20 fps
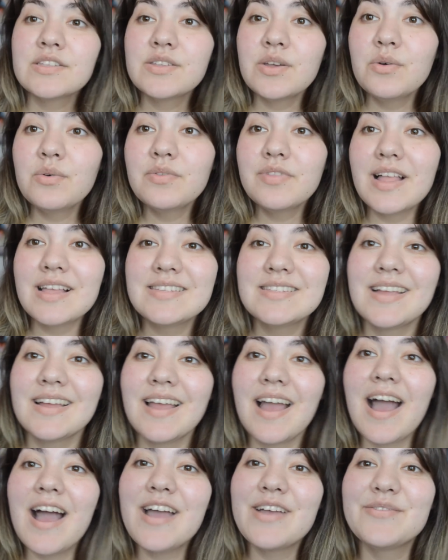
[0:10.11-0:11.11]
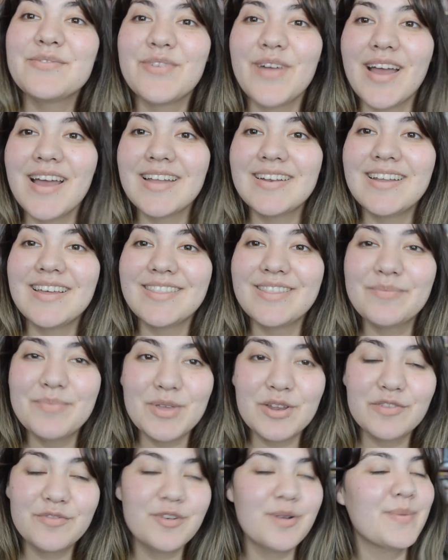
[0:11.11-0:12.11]
So last night I read The
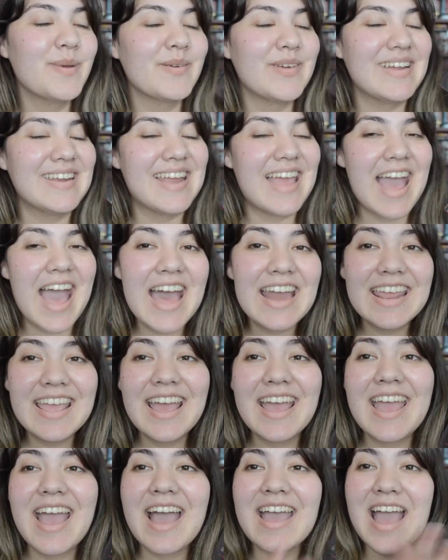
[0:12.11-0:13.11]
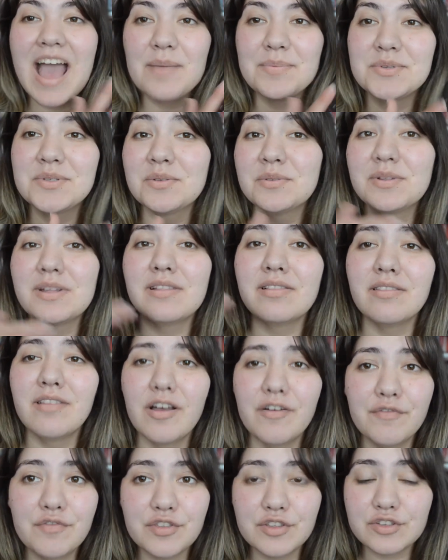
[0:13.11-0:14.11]
Beautiful by Renée Ahdieh. I absolutely
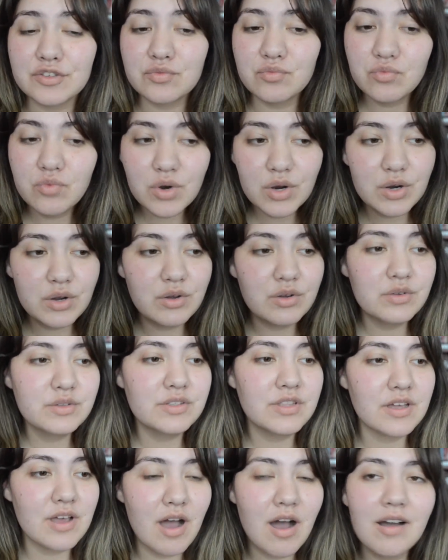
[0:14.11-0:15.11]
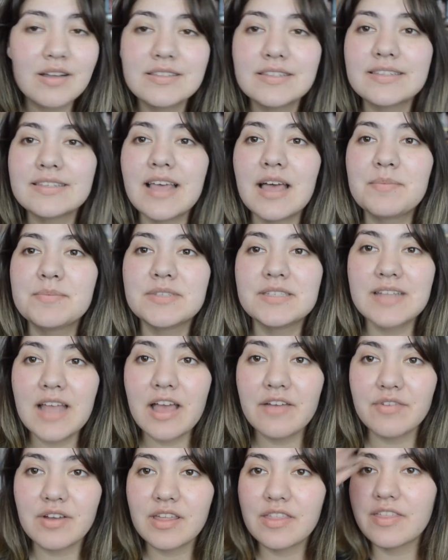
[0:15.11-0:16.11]
love this world, the concept, and
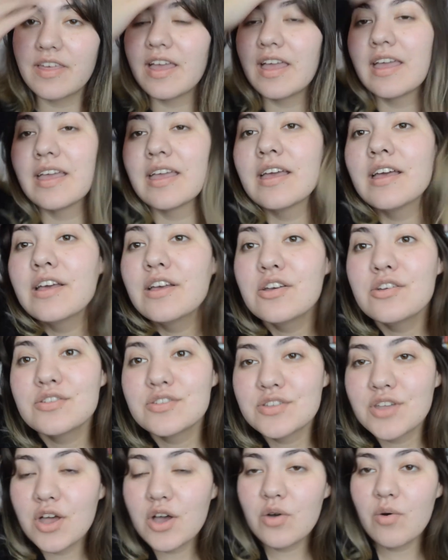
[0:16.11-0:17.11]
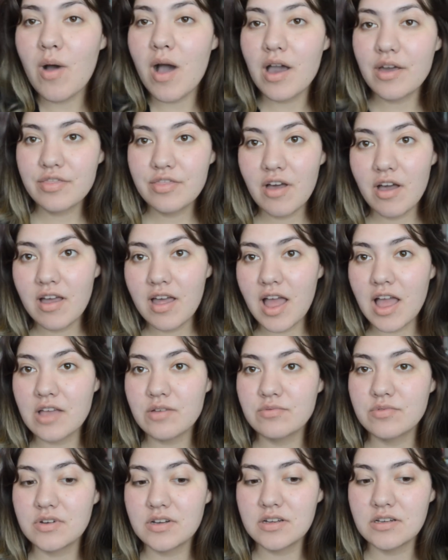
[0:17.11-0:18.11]
everything. So I thought I
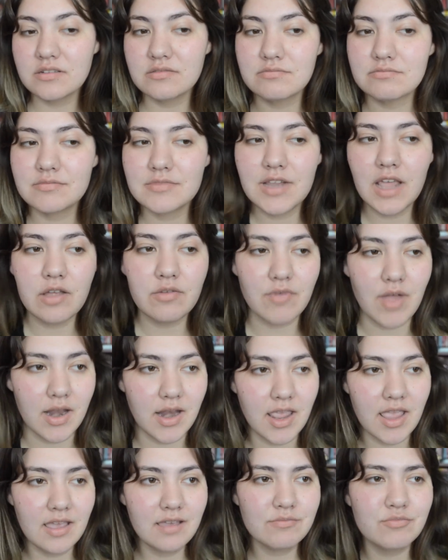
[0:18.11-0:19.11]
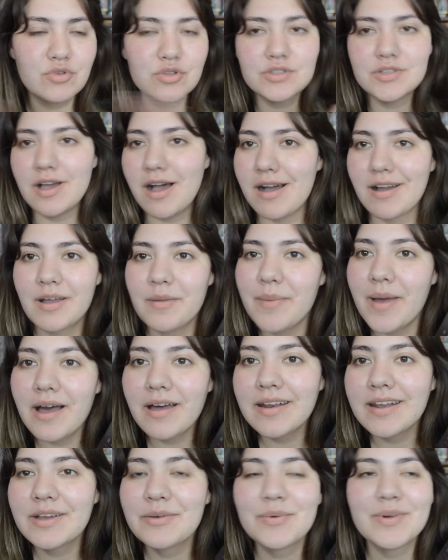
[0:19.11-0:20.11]
would get ready. We'll talk
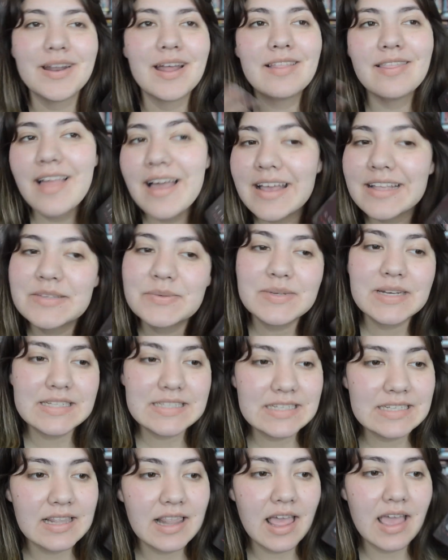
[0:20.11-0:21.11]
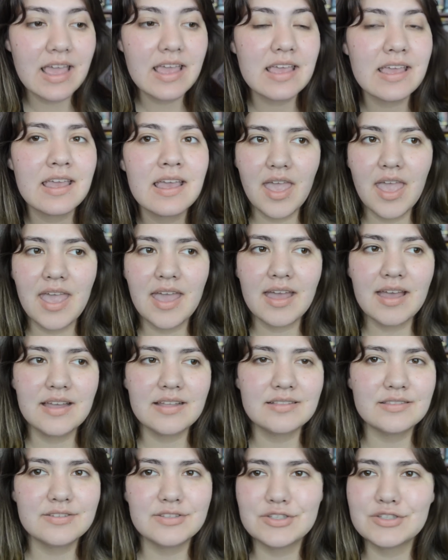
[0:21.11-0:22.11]
about it, what I liked, what I didn't like,
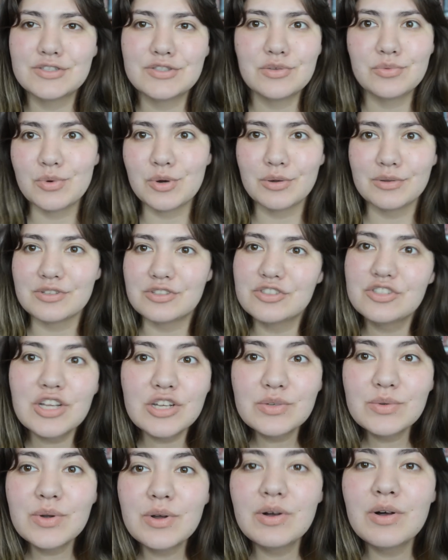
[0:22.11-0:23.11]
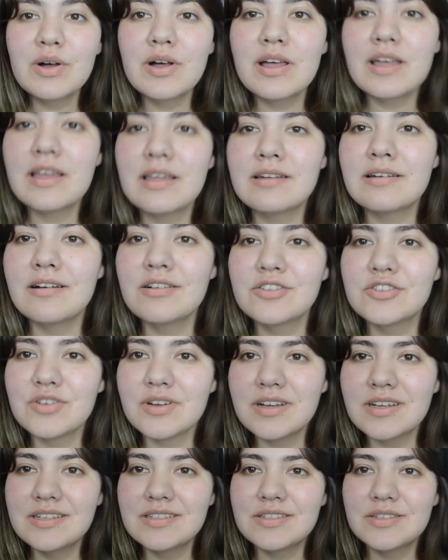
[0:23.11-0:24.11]
and just the world in general, and I'll
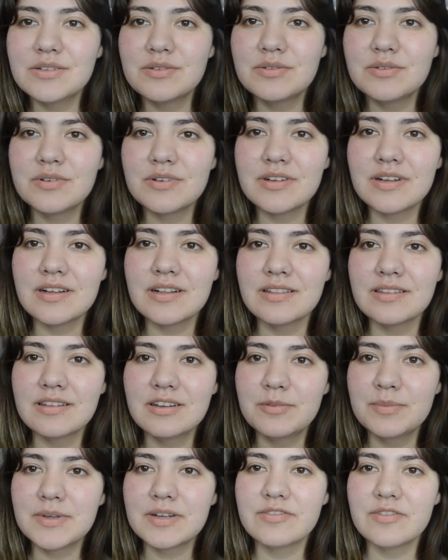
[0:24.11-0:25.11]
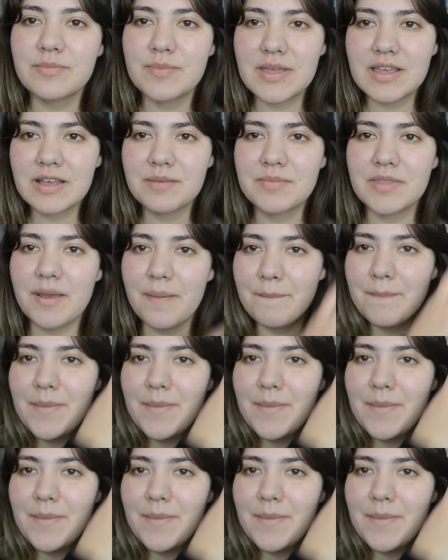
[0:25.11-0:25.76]
try and do a little bit of a makeup that